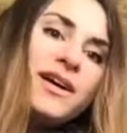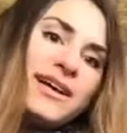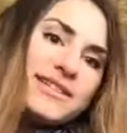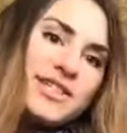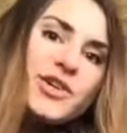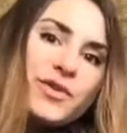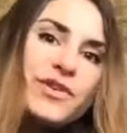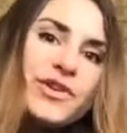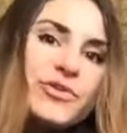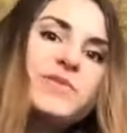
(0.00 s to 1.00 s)
and so
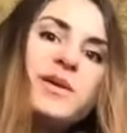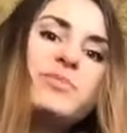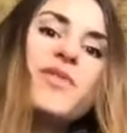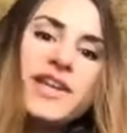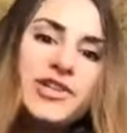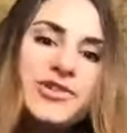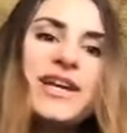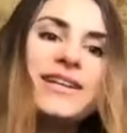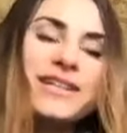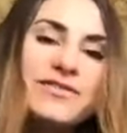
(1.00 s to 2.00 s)
for those people they can do
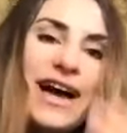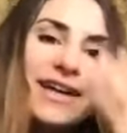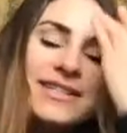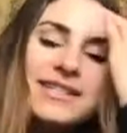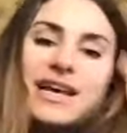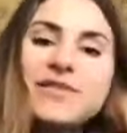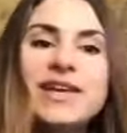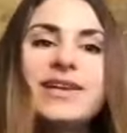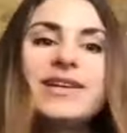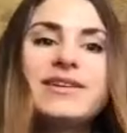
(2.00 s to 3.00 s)
that in advance and
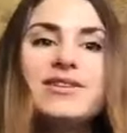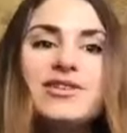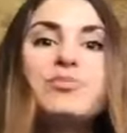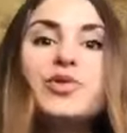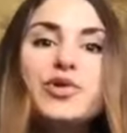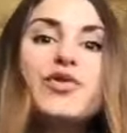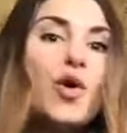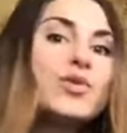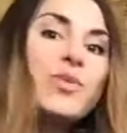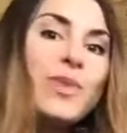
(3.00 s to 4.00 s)
they can move
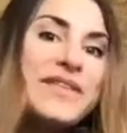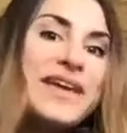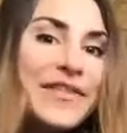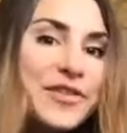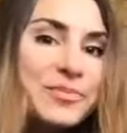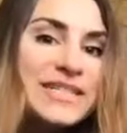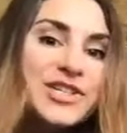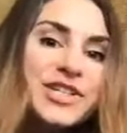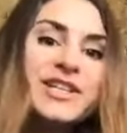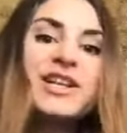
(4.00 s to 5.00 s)
only when they get their
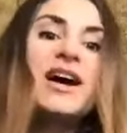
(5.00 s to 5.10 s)
position